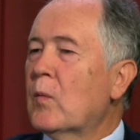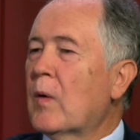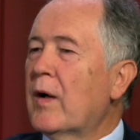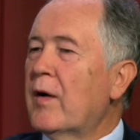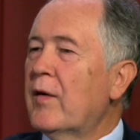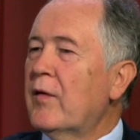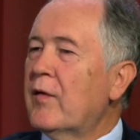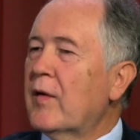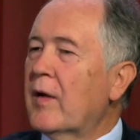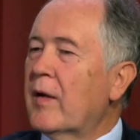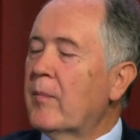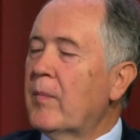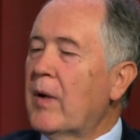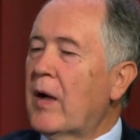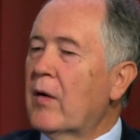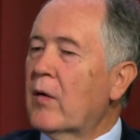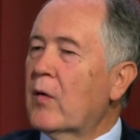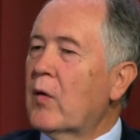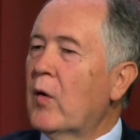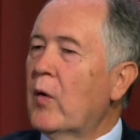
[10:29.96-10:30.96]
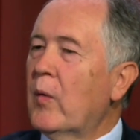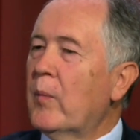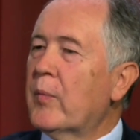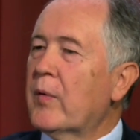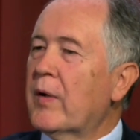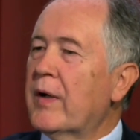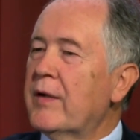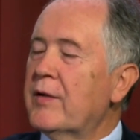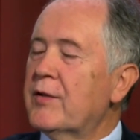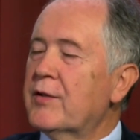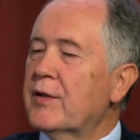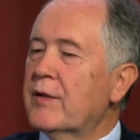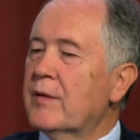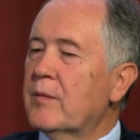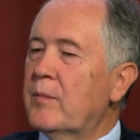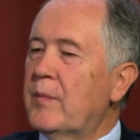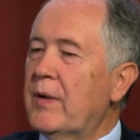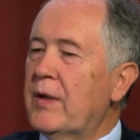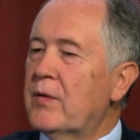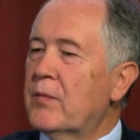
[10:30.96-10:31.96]
words about
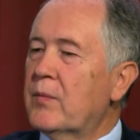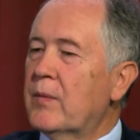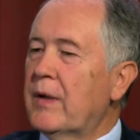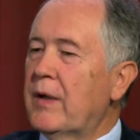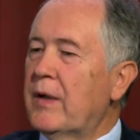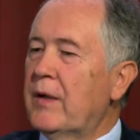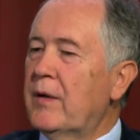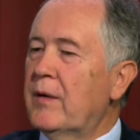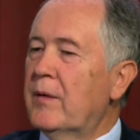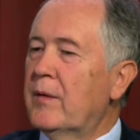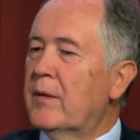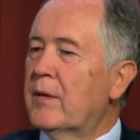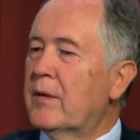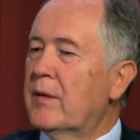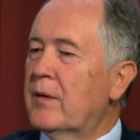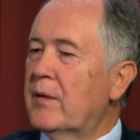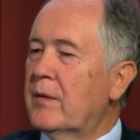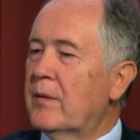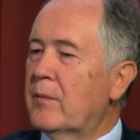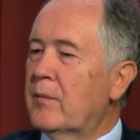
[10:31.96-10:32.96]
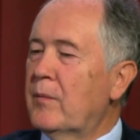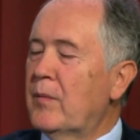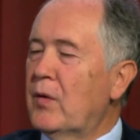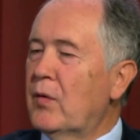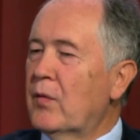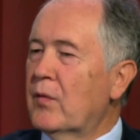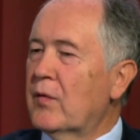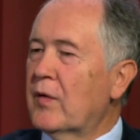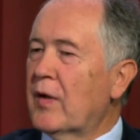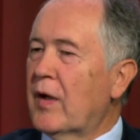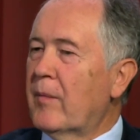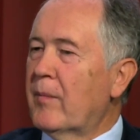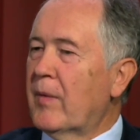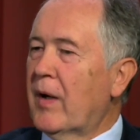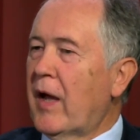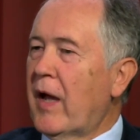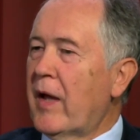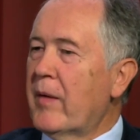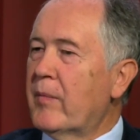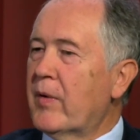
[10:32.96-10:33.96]
cooperation between museum,
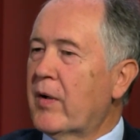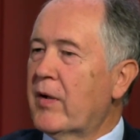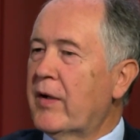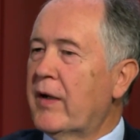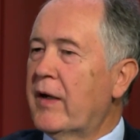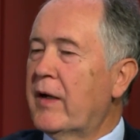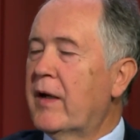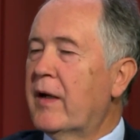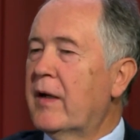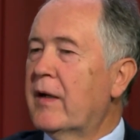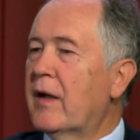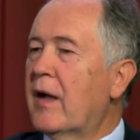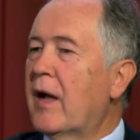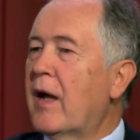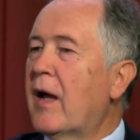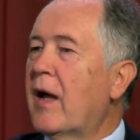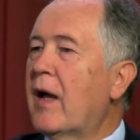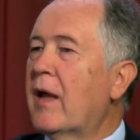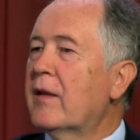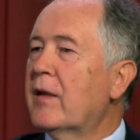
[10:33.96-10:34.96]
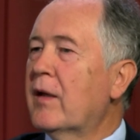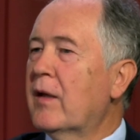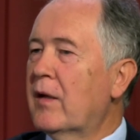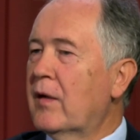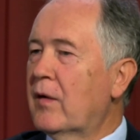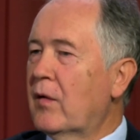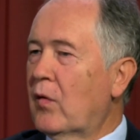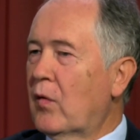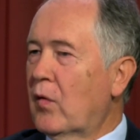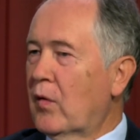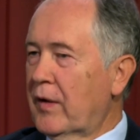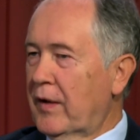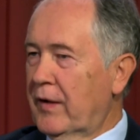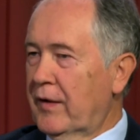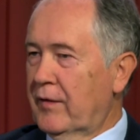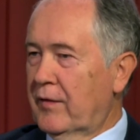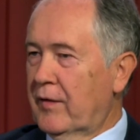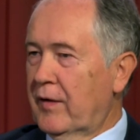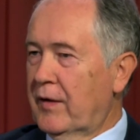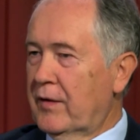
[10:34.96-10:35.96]
library, and other
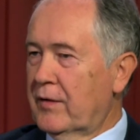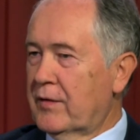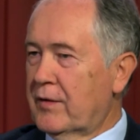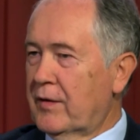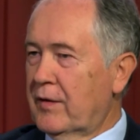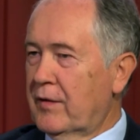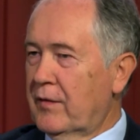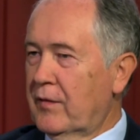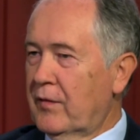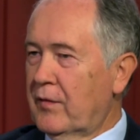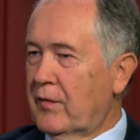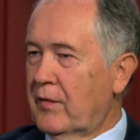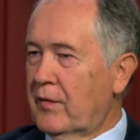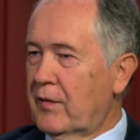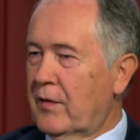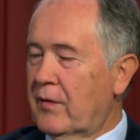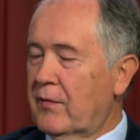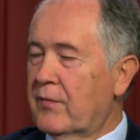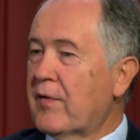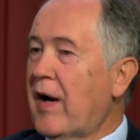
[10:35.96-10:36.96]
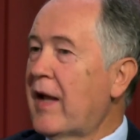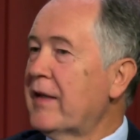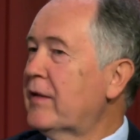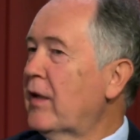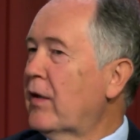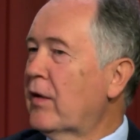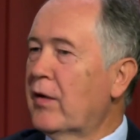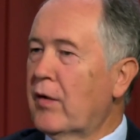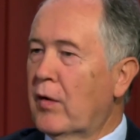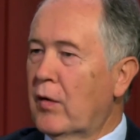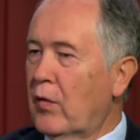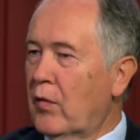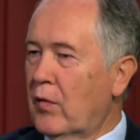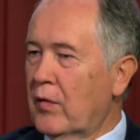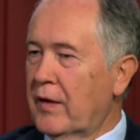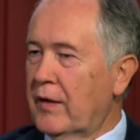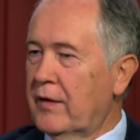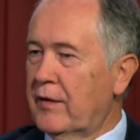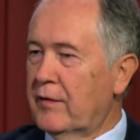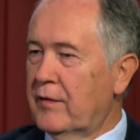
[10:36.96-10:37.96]
organizations, fraternal
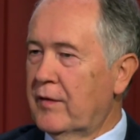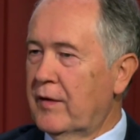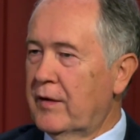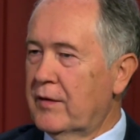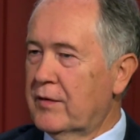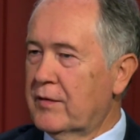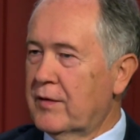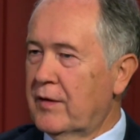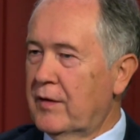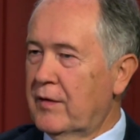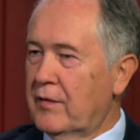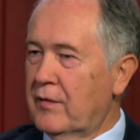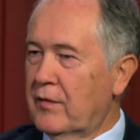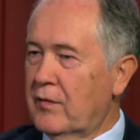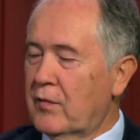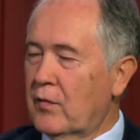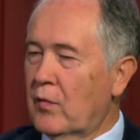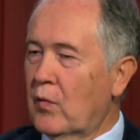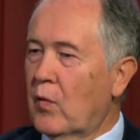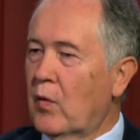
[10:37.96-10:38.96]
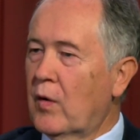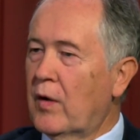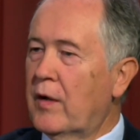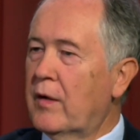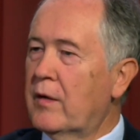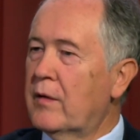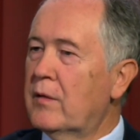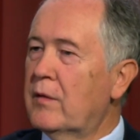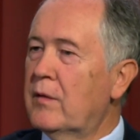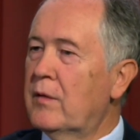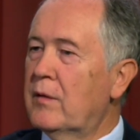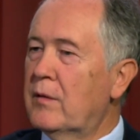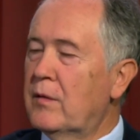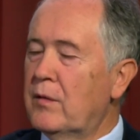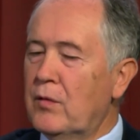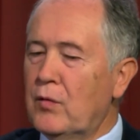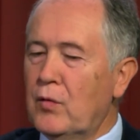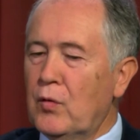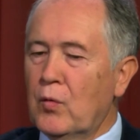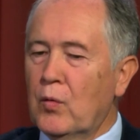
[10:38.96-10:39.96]
organizations, or
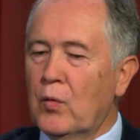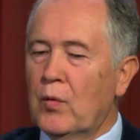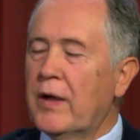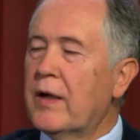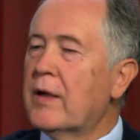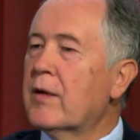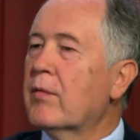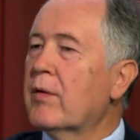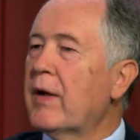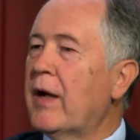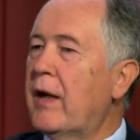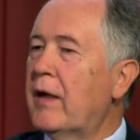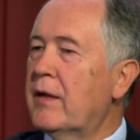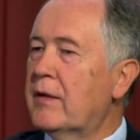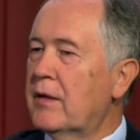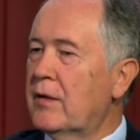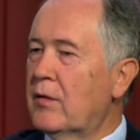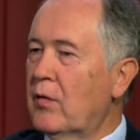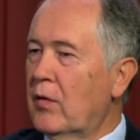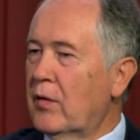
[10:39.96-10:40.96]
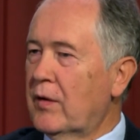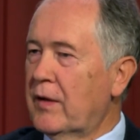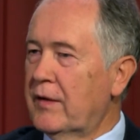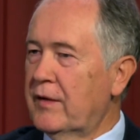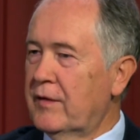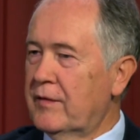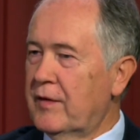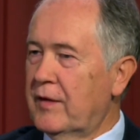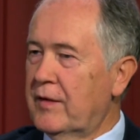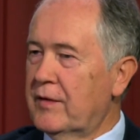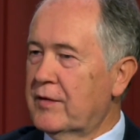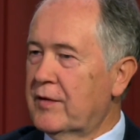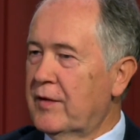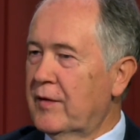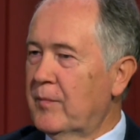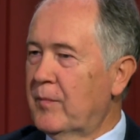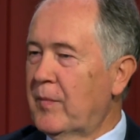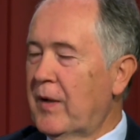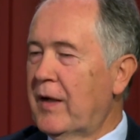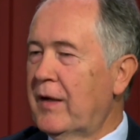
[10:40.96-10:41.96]
newly created
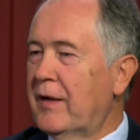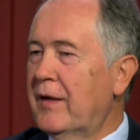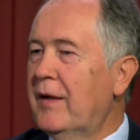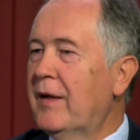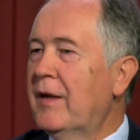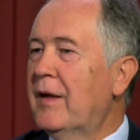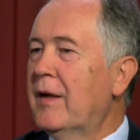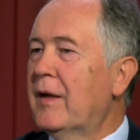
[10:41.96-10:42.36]
organizations by